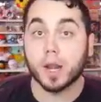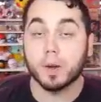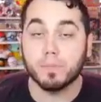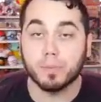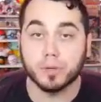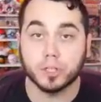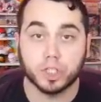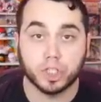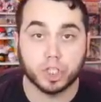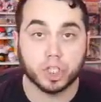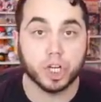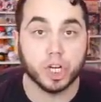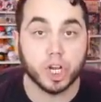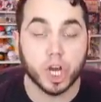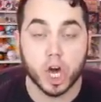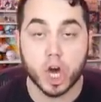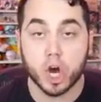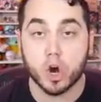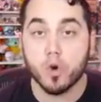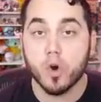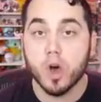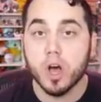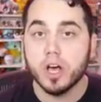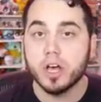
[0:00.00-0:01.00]

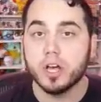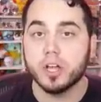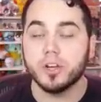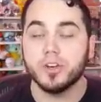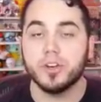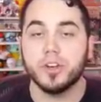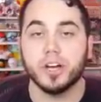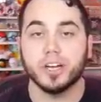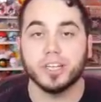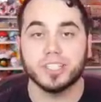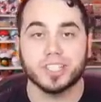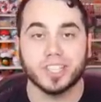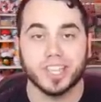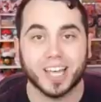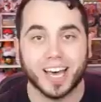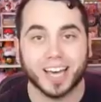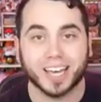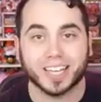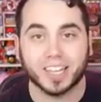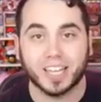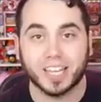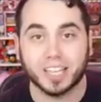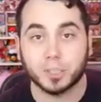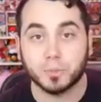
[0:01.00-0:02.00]
Bushido Nuzlocke
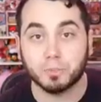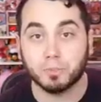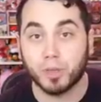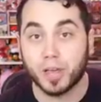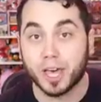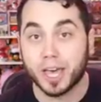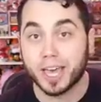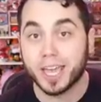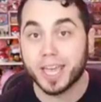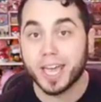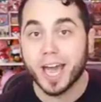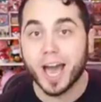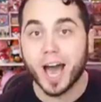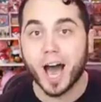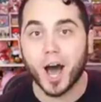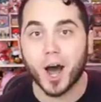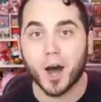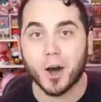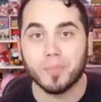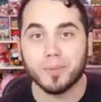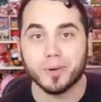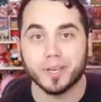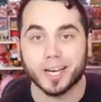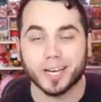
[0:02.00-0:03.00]
Let's Play. I
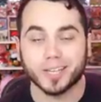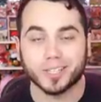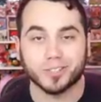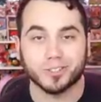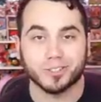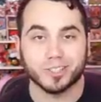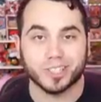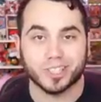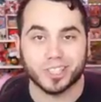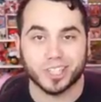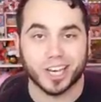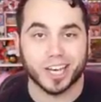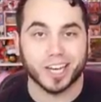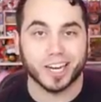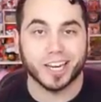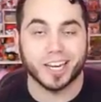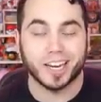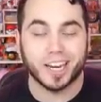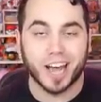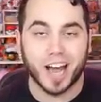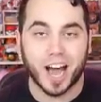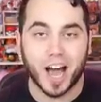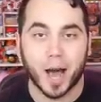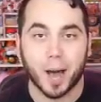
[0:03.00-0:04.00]
hope you guys are
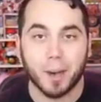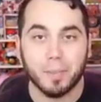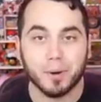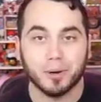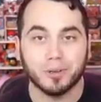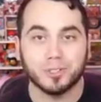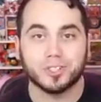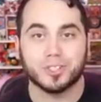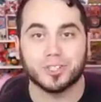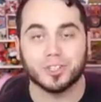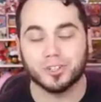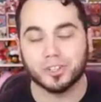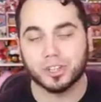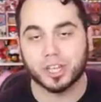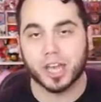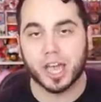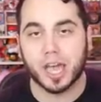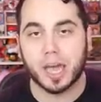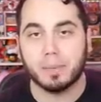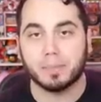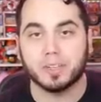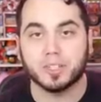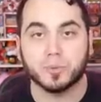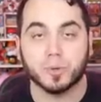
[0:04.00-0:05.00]
excited. I most certainly
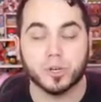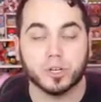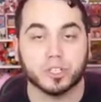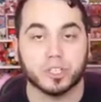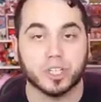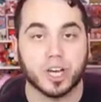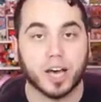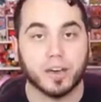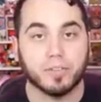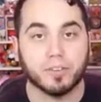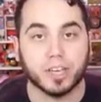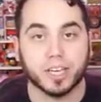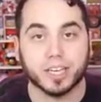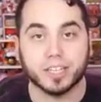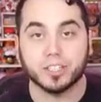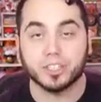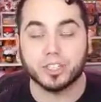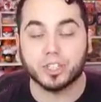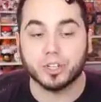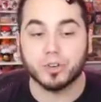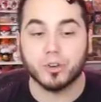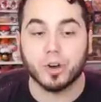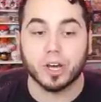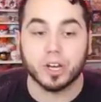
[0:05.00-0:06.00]
am as we are diving
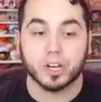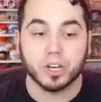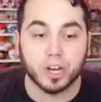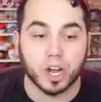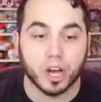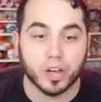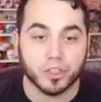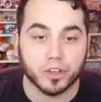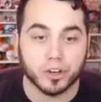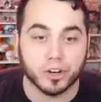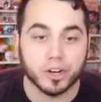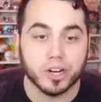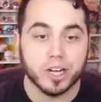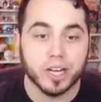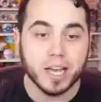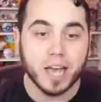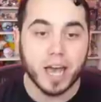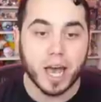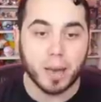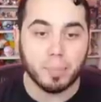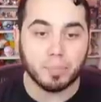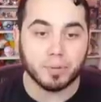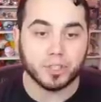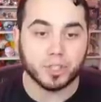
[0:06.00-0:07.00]
into another
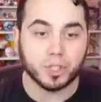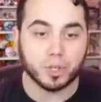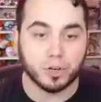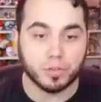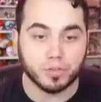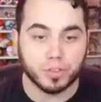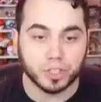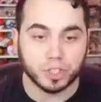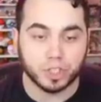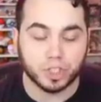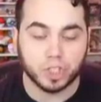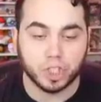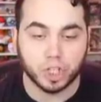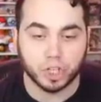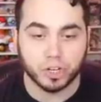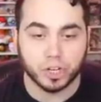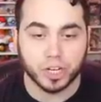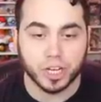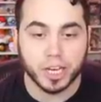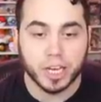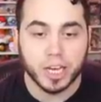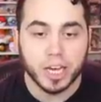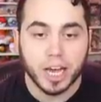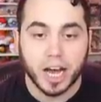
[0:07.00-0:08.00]
episode of this
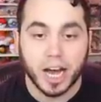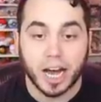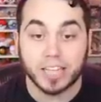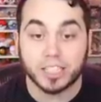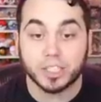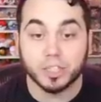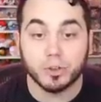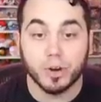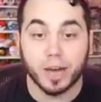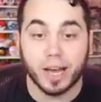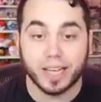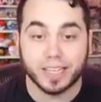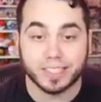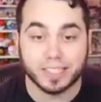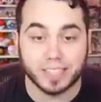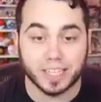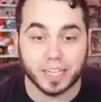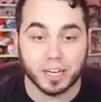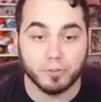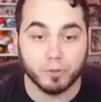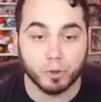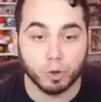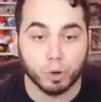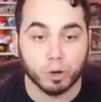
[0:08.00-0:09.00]
journey. I do ask that
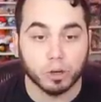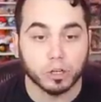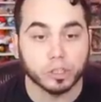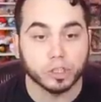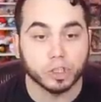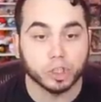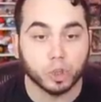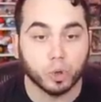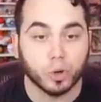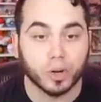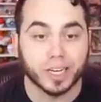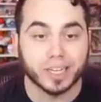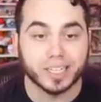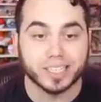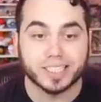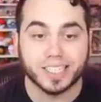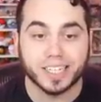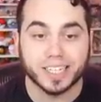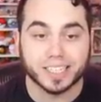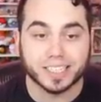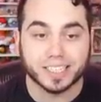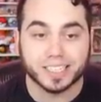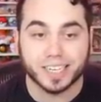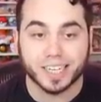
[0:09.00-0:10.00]
if you are enjoying to
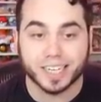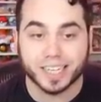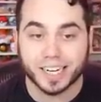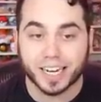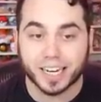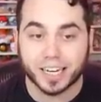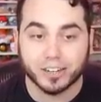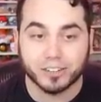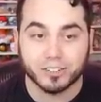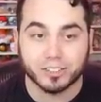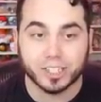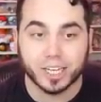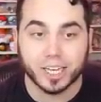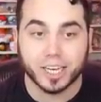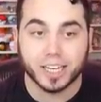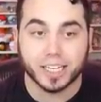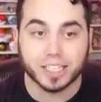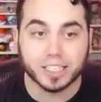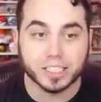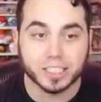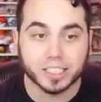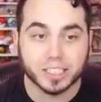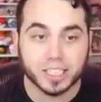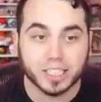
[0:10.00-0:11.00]
take a second out of your day and
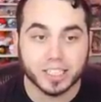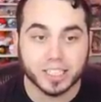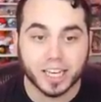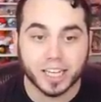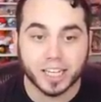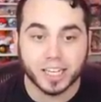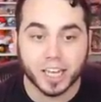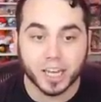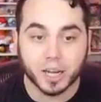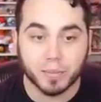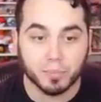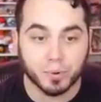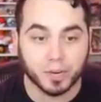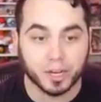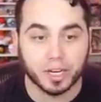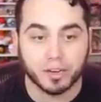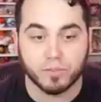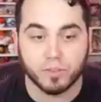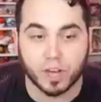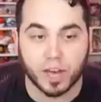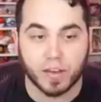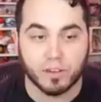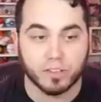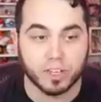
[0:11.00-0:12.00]
just hit that like button if
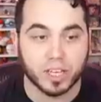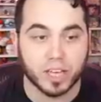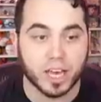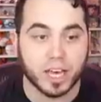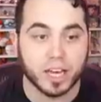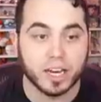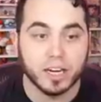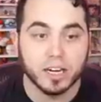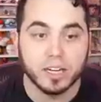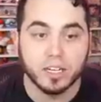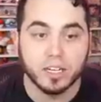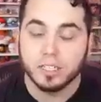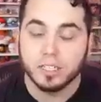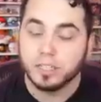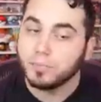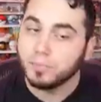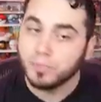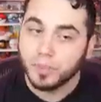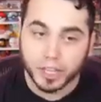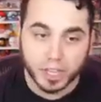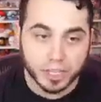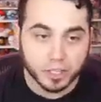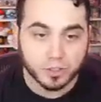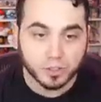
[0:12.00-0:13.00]
you haven't yet.
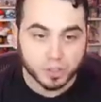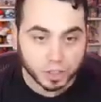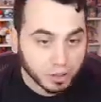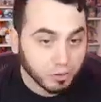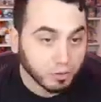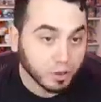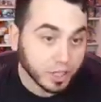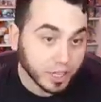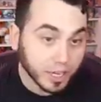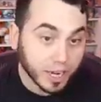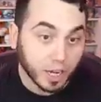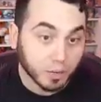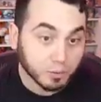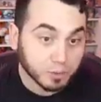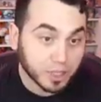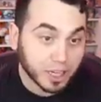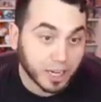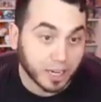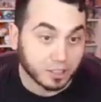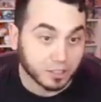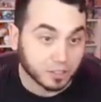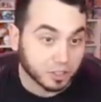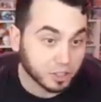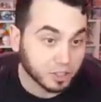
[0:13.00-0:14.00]
It, it really helps
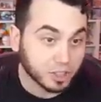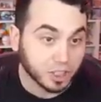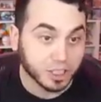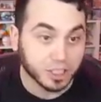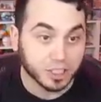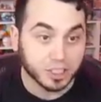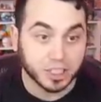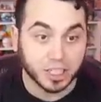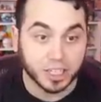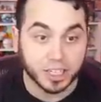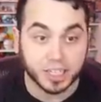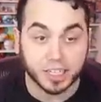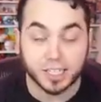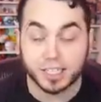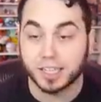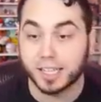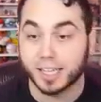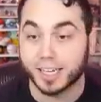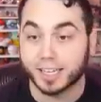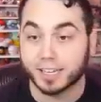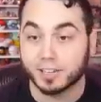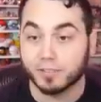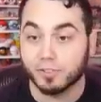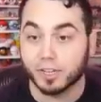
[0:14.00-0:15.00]
out, so take a second,
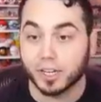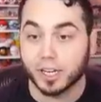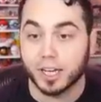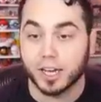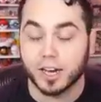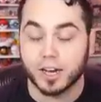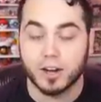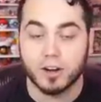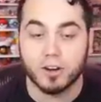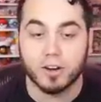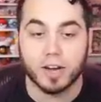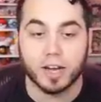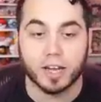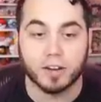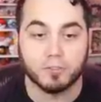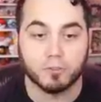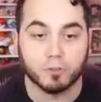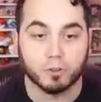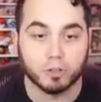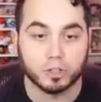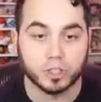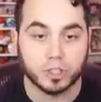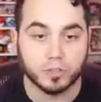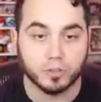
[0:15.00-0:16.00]
like the video, and of
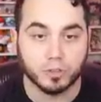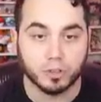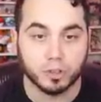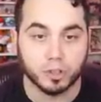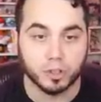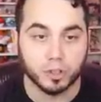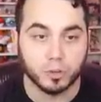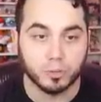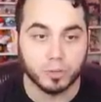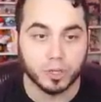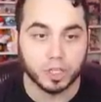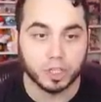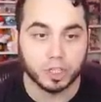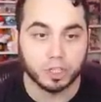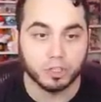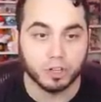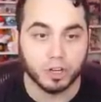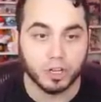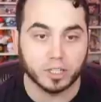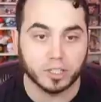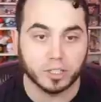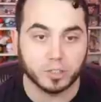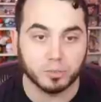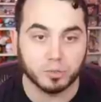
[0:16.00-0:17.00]
course if you're new, make sure you
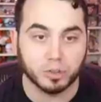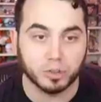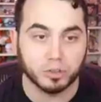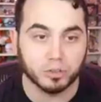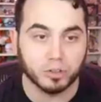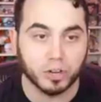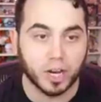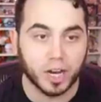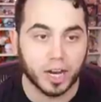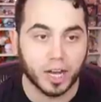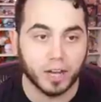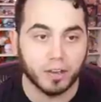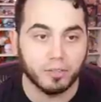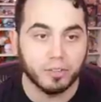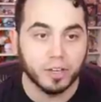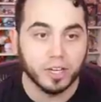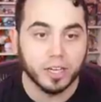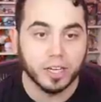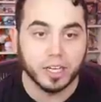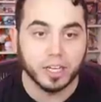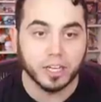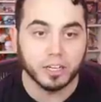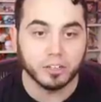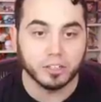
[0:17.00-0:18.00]
guys subscribe.
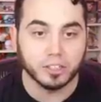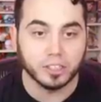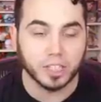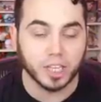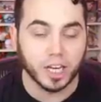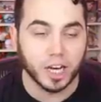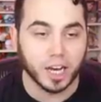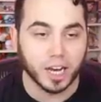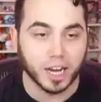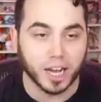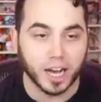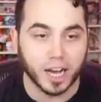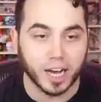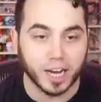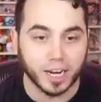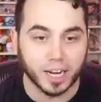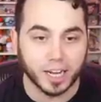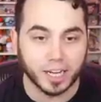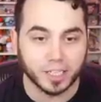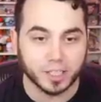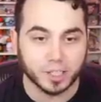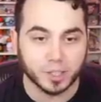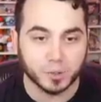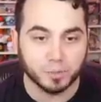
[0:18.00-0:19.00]
Here's the
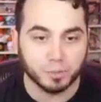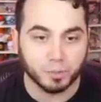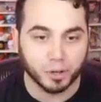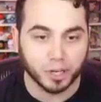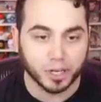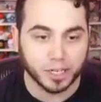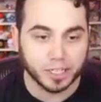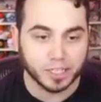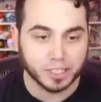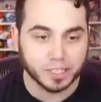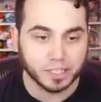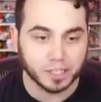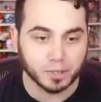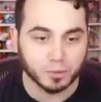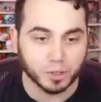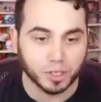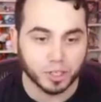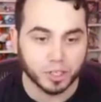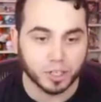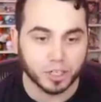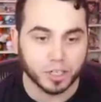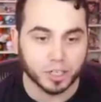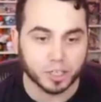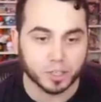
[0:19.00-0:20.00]
Hagane Springs, and we're
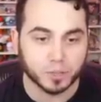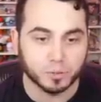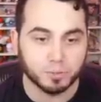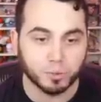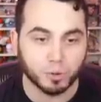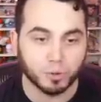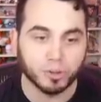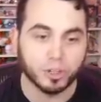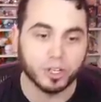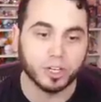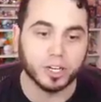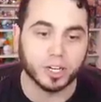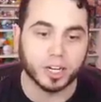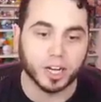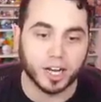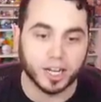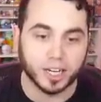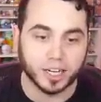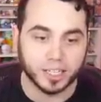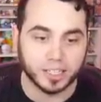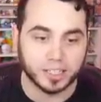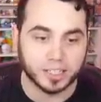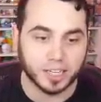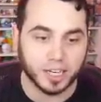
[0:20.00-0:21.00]
gonna explore the
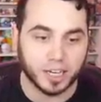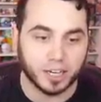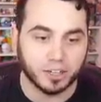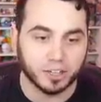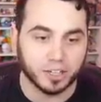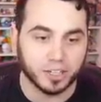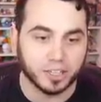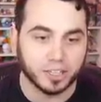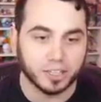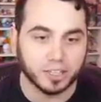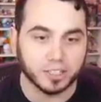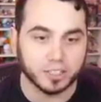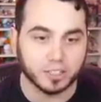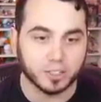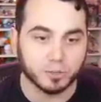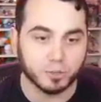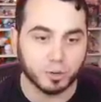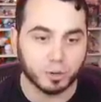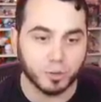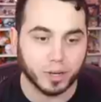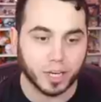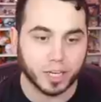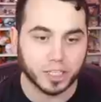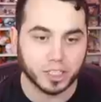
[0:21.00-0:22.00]
Hagane town. I think this is where
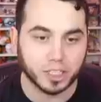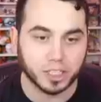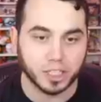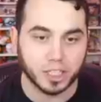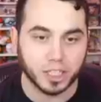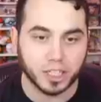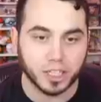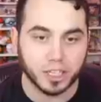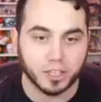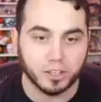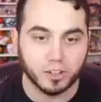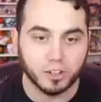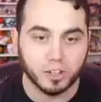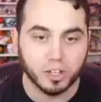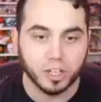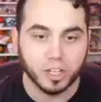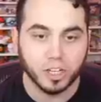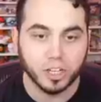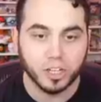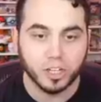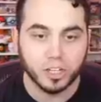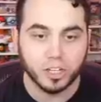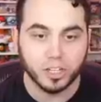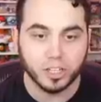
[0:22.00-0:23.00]
we actually heal.
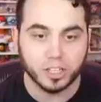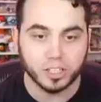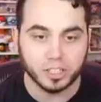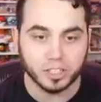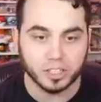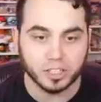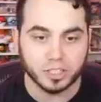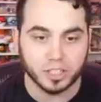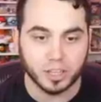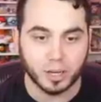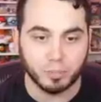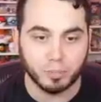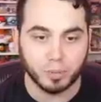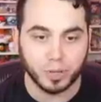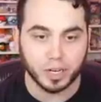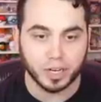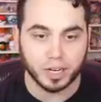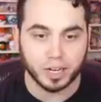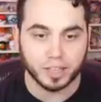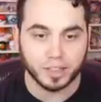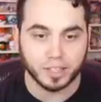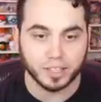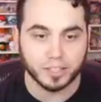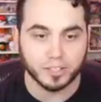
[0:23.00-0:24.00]
You get to step in and
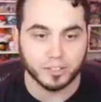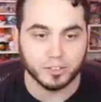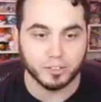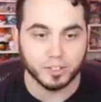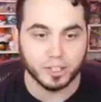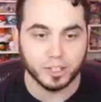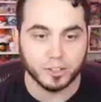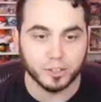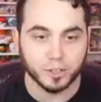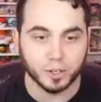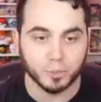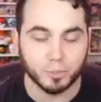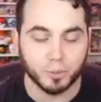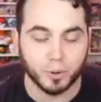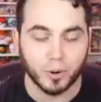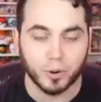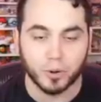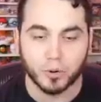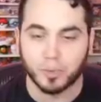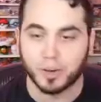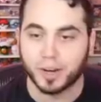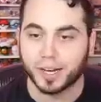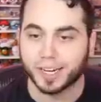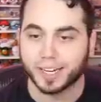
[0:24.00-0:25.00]
I think you heal your
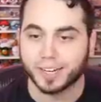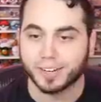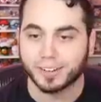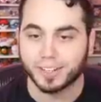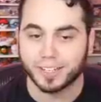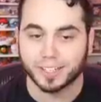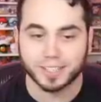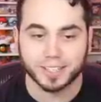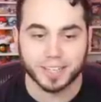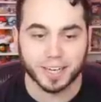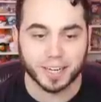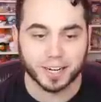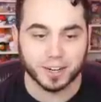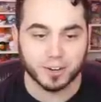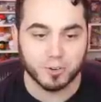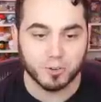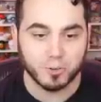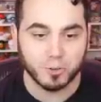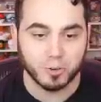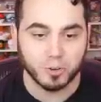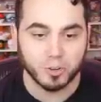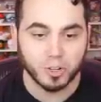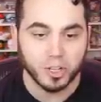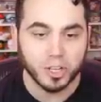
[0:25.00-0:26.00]
Pokemon here. That's kind of
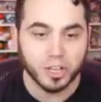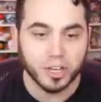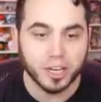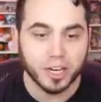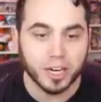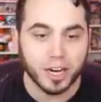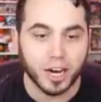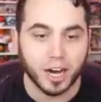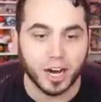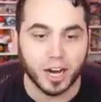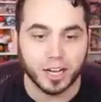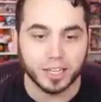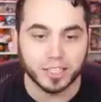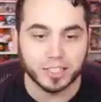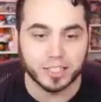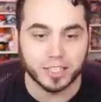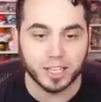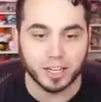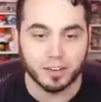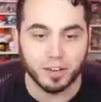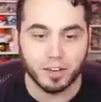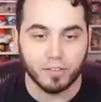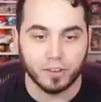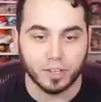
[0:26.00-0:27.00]
cool. Uh, instead
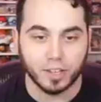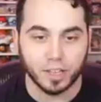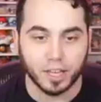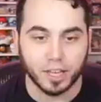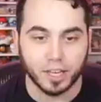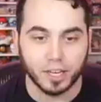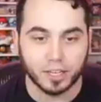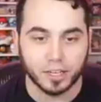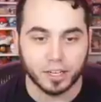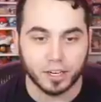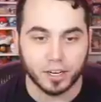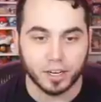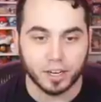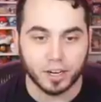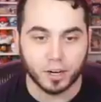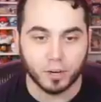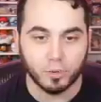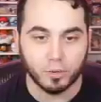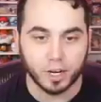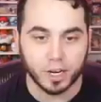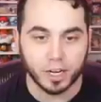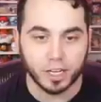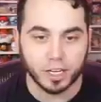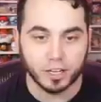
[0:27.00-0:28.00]
of having like uh, a
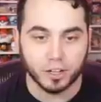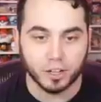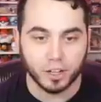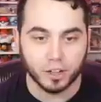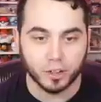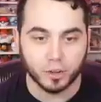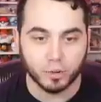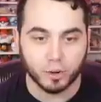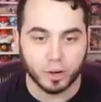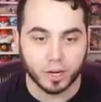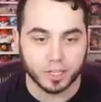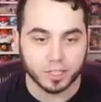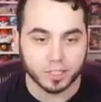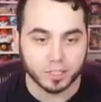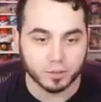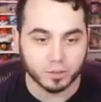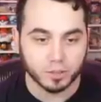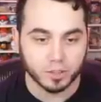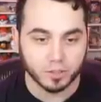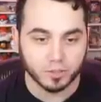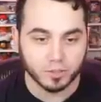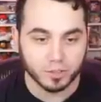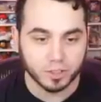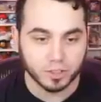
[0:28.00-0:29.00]
way to heal otherwise. I
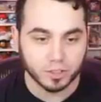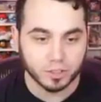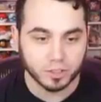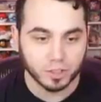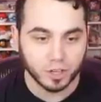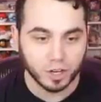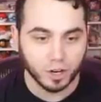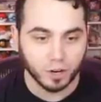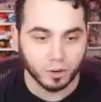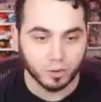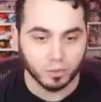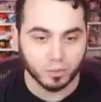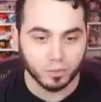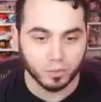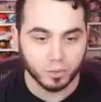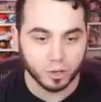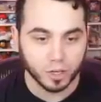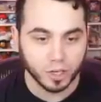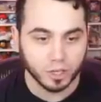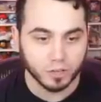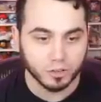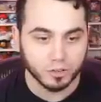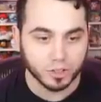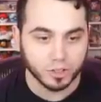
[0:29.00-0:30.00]
wonder if these, oh, what
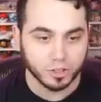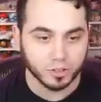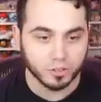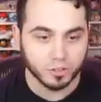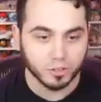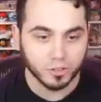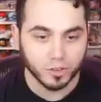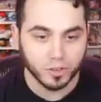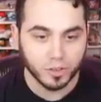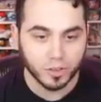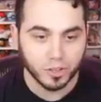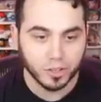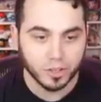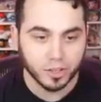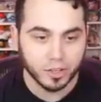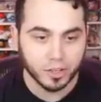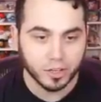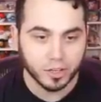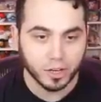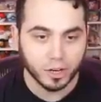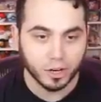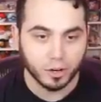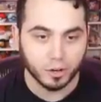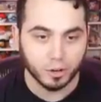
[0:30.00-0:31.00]
do you do?
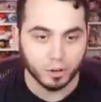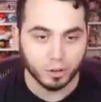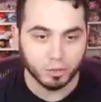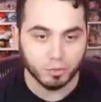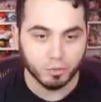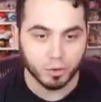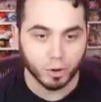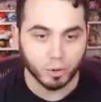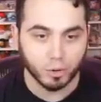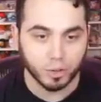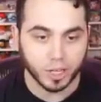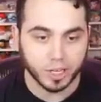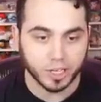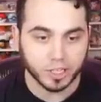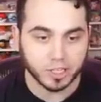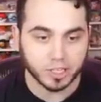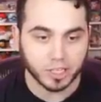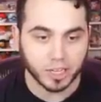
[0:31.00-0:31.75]
Oh, your throat likes the